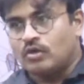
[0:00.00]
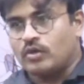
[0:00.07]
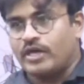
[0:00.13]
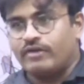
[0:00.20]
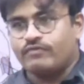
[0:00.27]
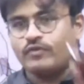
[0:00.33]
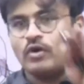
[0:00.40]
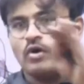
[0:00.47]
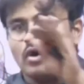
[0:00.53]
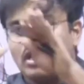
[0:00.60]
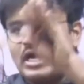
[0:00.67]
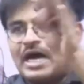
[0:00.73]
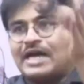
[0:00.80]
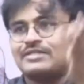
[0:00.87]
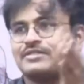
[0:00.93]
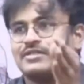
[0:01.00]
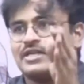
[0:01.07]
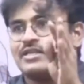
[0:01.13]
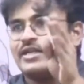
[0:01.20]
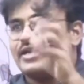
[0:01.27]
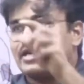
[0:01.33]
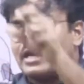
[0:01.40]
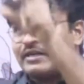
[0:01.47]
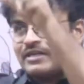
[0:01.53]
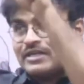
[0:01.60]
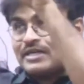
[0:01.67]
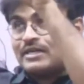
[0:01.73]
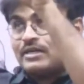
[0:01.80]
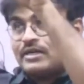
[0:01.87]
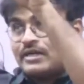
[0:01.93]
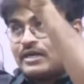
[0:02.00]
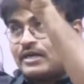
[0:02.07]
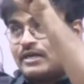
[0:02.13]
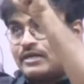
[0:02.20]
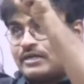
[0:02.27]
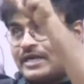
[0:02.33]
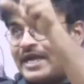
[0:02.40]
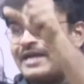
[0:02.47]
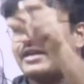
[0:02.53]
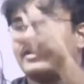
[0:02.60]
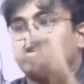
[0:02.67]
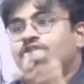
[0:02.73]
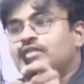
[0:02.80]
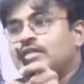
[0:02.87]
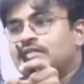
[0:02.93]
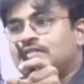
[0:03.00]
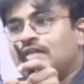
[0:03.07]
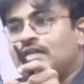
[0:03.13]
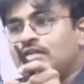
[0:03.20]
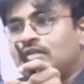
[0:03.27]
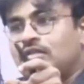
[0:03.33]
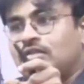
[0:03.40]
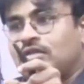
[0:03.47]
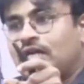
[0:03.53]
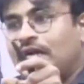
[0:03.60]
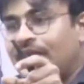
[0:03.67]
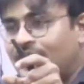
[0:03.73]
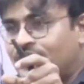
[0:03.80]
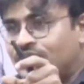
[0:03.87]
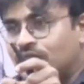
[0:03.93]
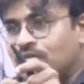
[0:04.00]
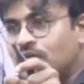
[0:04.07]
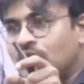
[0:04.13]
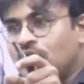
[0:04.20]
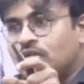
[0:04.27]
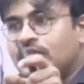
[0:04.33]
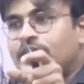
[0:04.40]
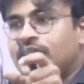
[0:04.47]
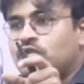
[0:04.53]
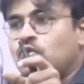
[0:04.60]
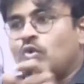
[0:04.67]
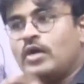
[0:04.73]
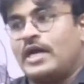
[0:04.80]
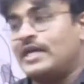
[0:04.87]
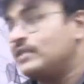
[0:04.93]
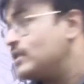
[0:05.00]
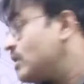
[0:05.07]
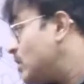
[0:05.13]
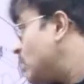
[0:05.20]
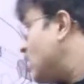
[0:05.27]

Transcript: Okay, if all arches are there and the triangular region is there, cut region, then it is known as